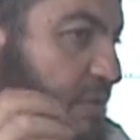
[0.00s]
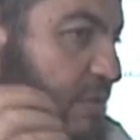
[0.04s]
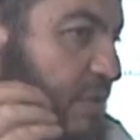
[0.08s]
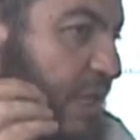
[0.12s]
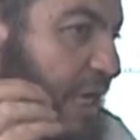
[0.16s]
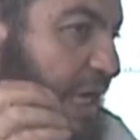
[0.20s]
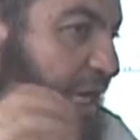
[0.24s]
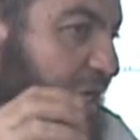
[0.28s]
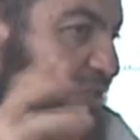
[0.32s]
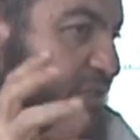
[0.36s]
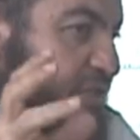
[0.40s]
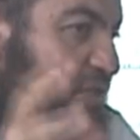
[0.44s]

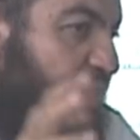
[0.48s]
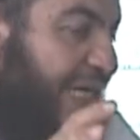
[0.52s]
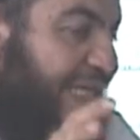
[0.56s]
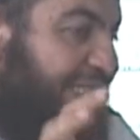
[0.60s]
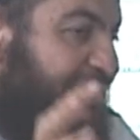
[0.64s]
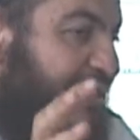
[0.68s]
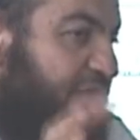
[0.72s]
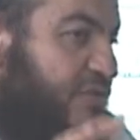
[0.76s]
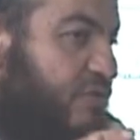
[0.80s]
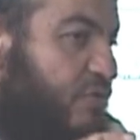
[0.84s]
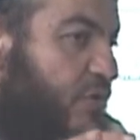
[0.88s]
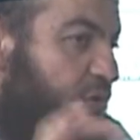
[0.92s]
Yeah,
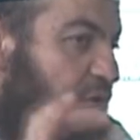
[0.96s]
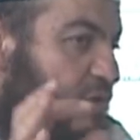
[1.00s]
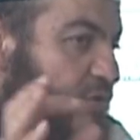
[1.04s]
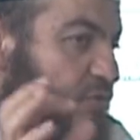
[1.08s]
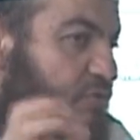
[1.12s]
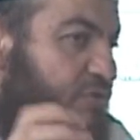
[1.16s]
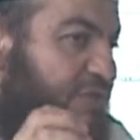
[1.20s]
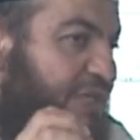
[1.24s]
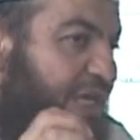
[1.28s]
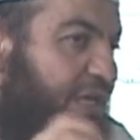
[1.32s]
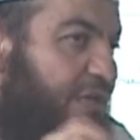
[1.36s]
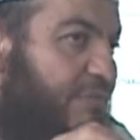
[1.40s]
as I told
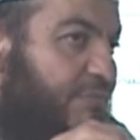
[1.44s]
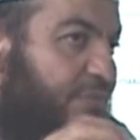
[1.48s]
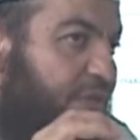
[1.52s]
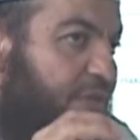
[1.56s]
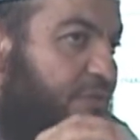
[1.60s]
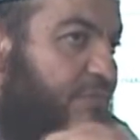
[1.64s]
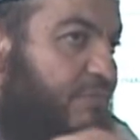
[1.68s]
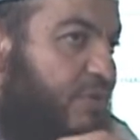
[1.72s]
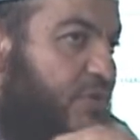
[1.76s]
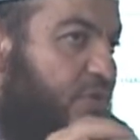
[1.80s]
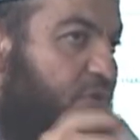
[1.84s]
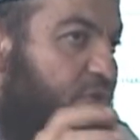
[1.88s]
you, tell
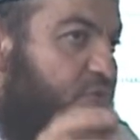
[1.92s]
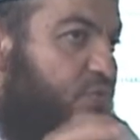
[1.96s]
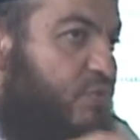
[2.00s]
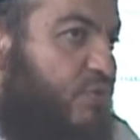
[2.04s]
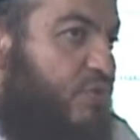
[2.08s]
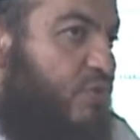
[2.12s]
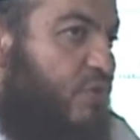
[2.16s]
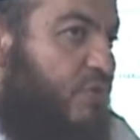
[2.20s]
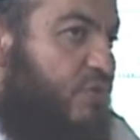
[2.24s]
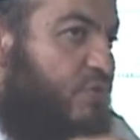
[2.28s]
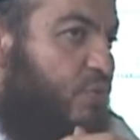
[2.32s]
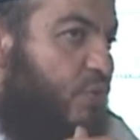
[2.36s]
me, because
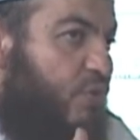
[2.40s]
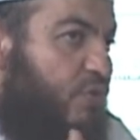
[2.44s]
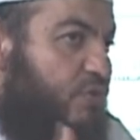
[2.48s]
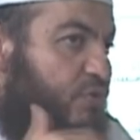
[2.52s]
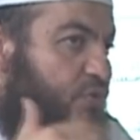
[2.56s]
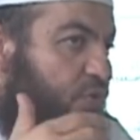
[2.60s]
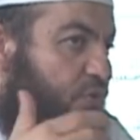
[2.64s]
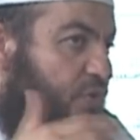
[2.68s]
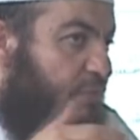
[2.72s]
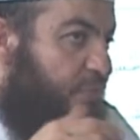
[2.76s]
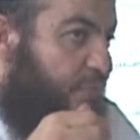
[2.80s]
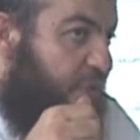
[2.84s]
we don't
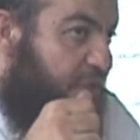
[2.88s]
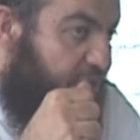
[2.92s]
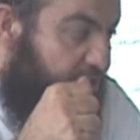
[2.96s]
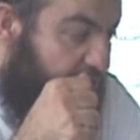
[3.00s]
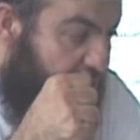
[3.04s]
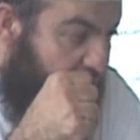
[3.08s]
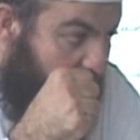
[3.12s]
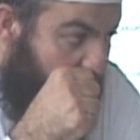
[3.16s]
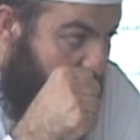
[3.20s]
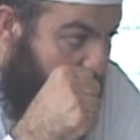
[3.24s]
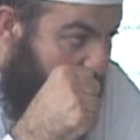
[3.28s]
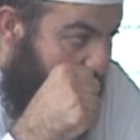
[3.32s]
want to
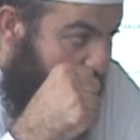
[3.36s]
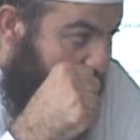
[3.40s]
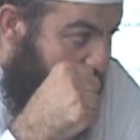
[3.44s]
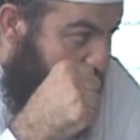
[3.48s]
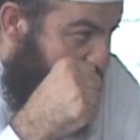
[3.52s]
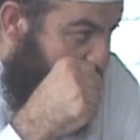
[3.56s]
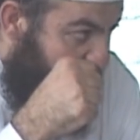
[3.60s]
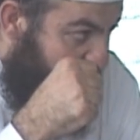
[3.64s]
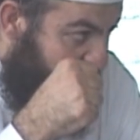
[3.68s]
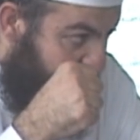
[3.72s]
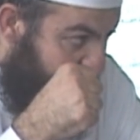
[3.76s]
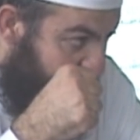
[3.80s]
repeat.
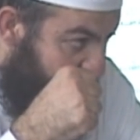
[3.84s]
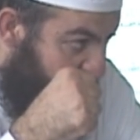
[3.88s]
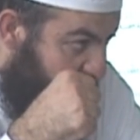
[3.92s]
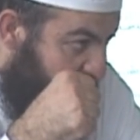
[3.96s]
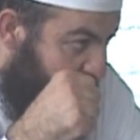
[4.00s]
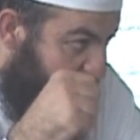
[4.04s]
Yeah.